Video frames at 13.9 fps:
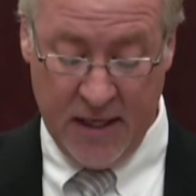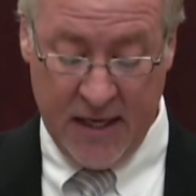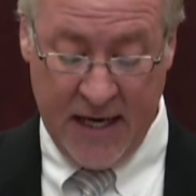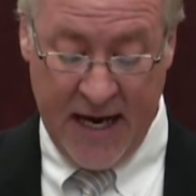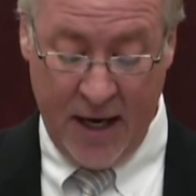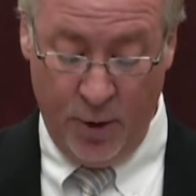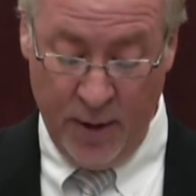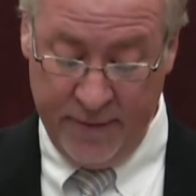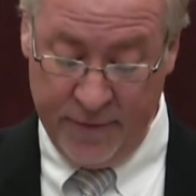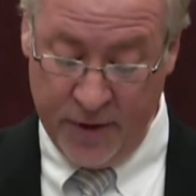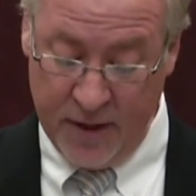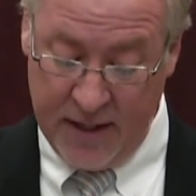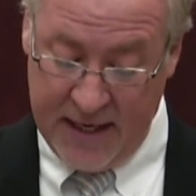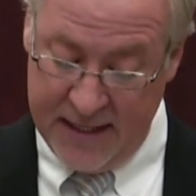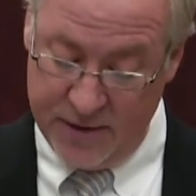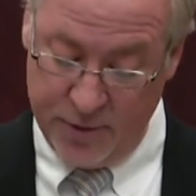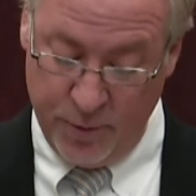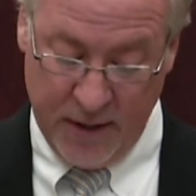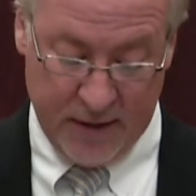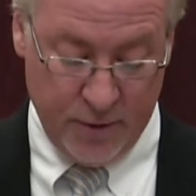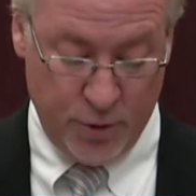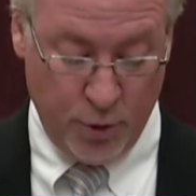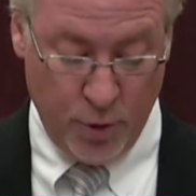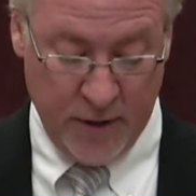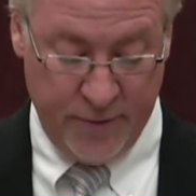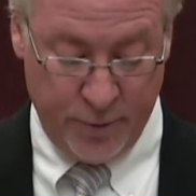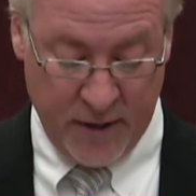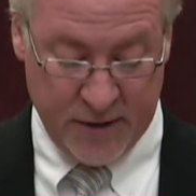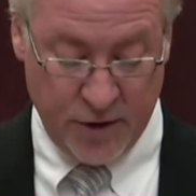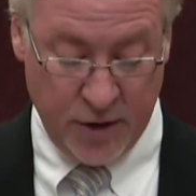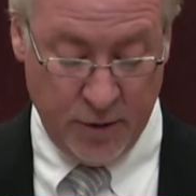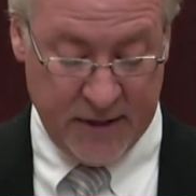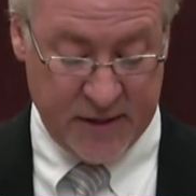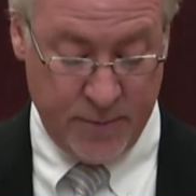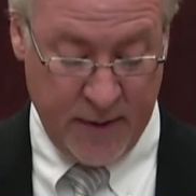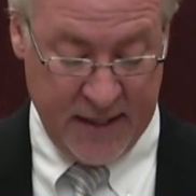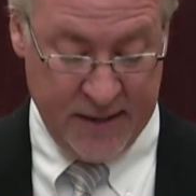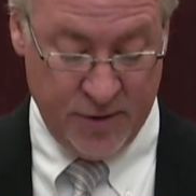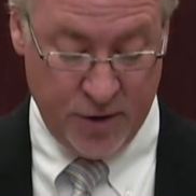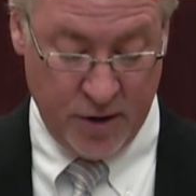However, as the regulatory threshold is based